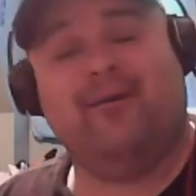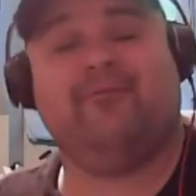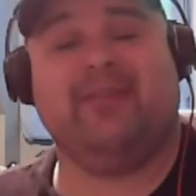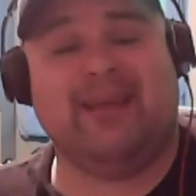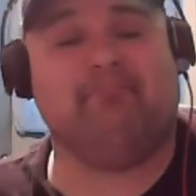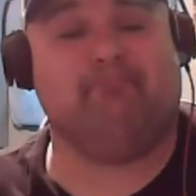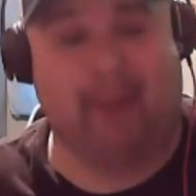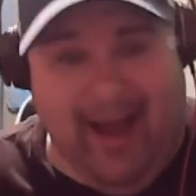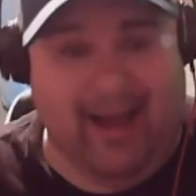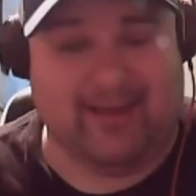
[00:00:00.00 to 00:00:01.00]
and you know,
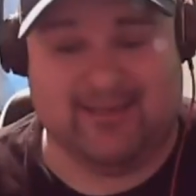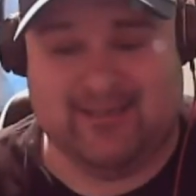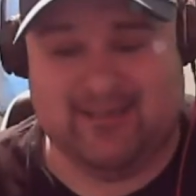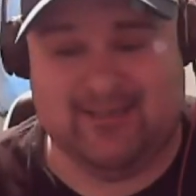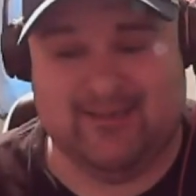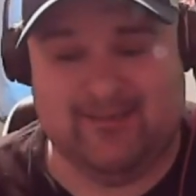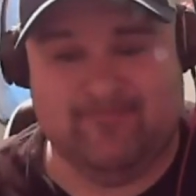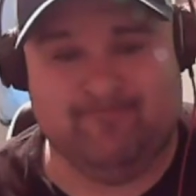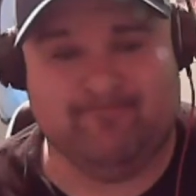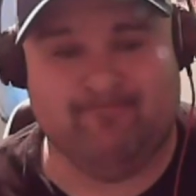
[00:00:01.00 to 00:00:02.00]
you take everything
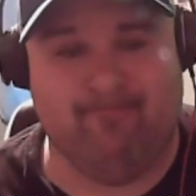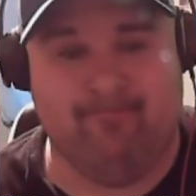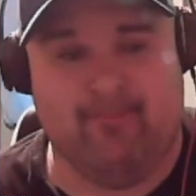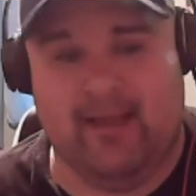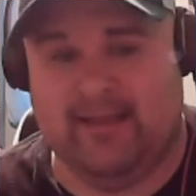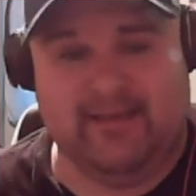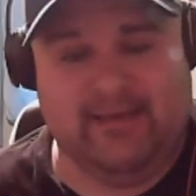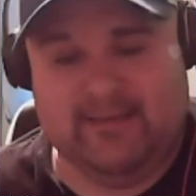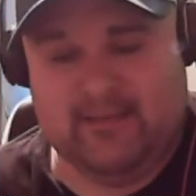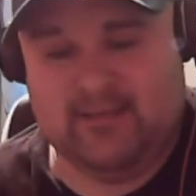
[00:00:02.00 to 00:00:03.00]
out of the
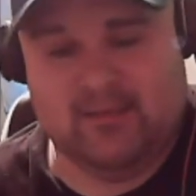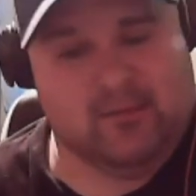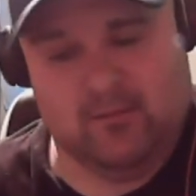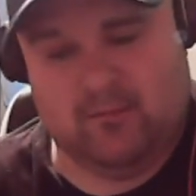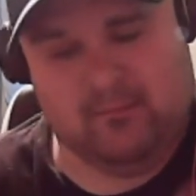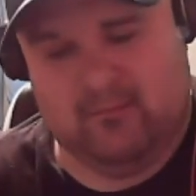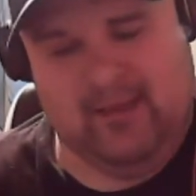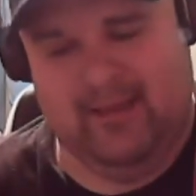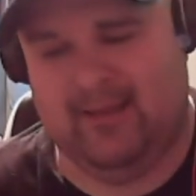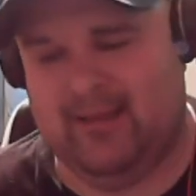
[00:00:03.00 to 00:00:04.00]
box,
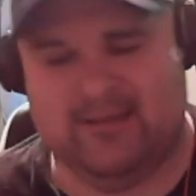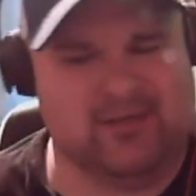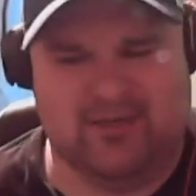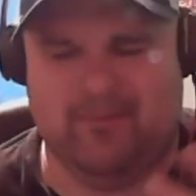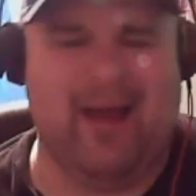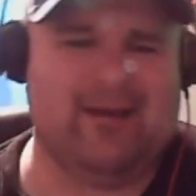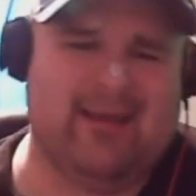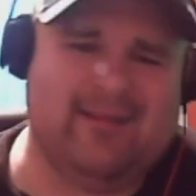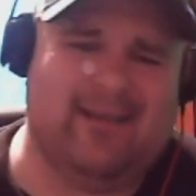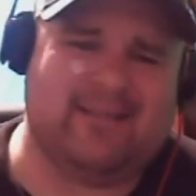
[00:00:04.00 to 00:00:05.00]

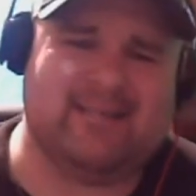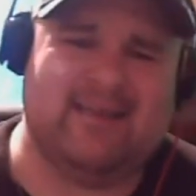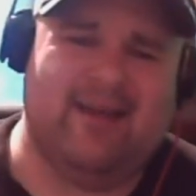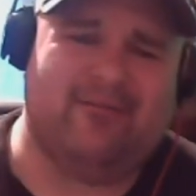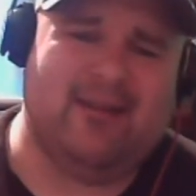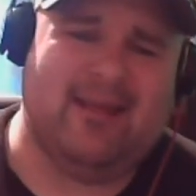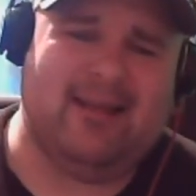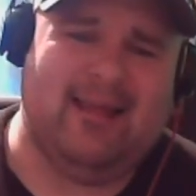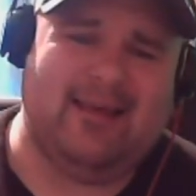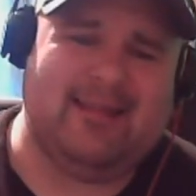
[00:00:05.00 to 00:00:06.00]
it's
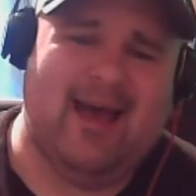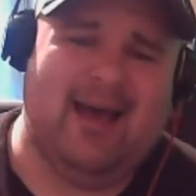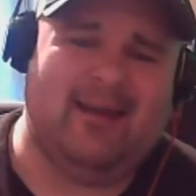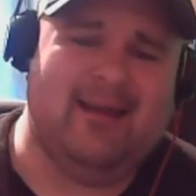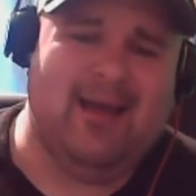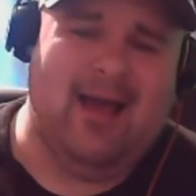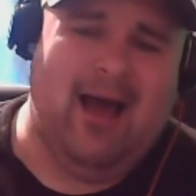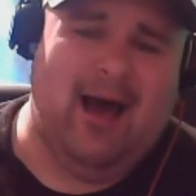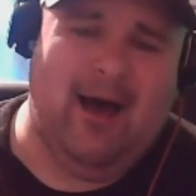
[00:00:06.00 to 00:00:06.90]
just bound to get